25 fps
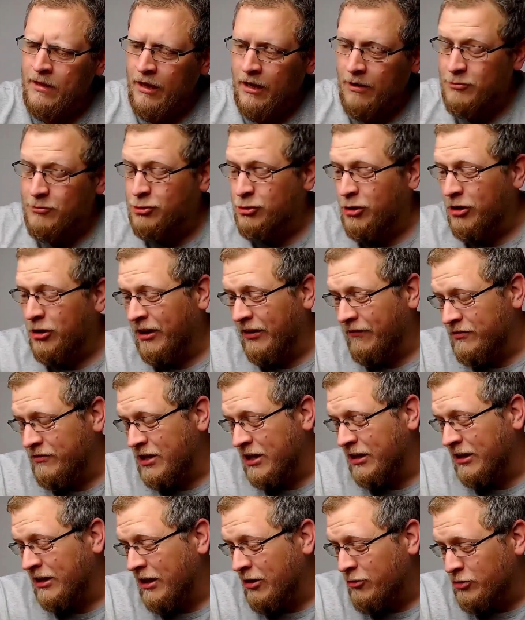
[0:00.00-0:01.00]
trying to think if there's
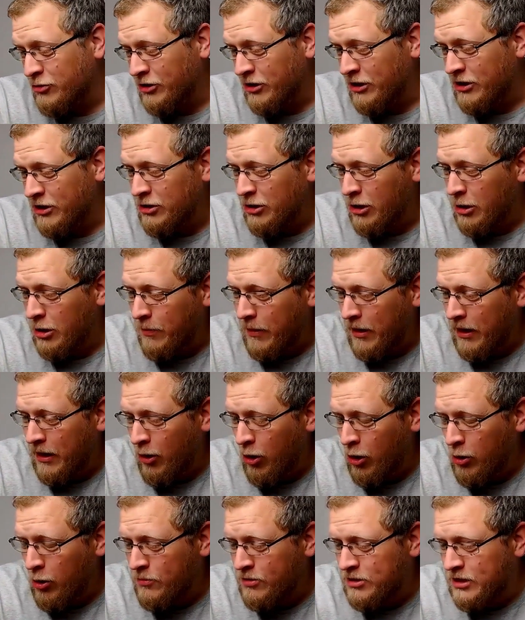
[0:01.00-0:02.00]
anything else you need to know about
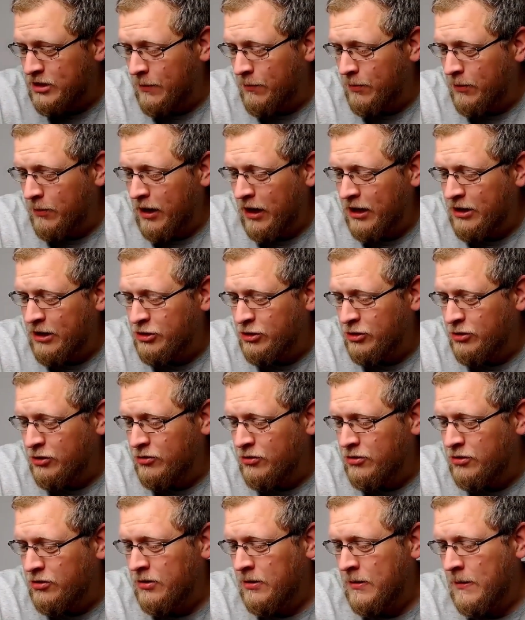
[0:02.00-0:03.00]
homeless
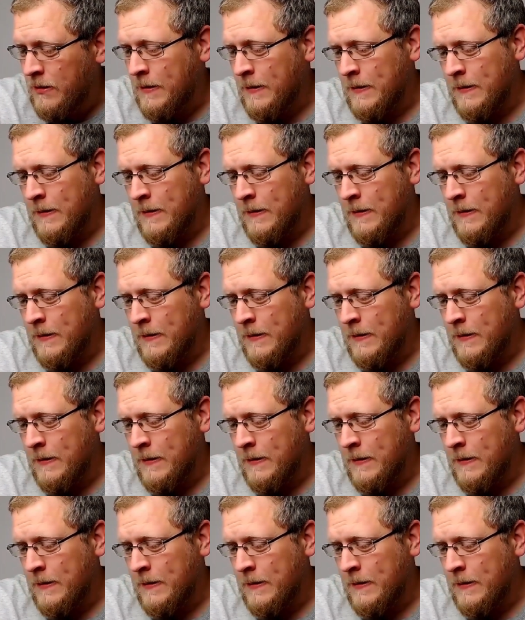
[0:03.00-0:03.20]
applications.